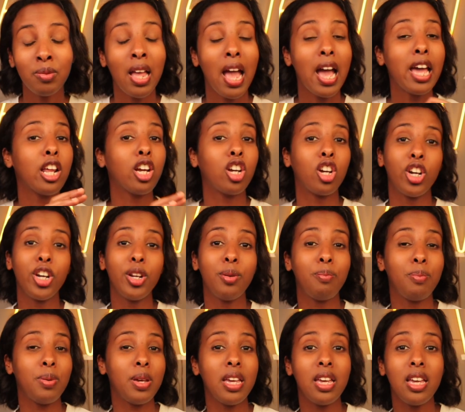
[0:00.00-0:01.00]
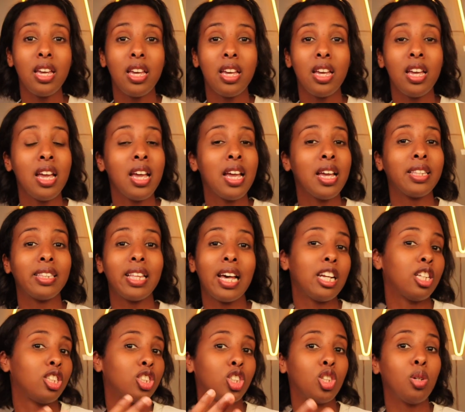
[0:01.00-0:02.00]
And it could be
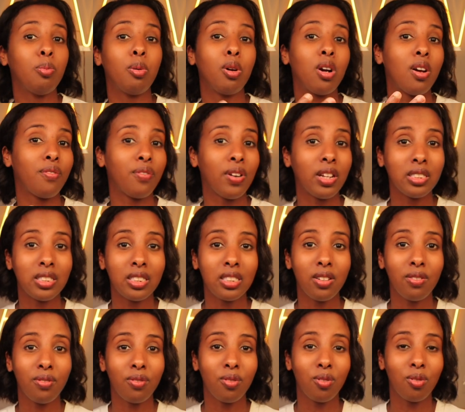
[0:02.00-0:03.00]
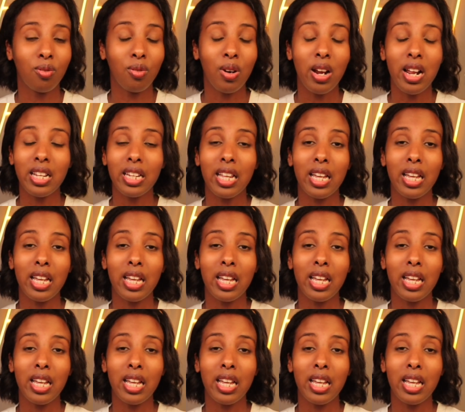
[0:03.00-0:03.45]
that it's super offensive, right?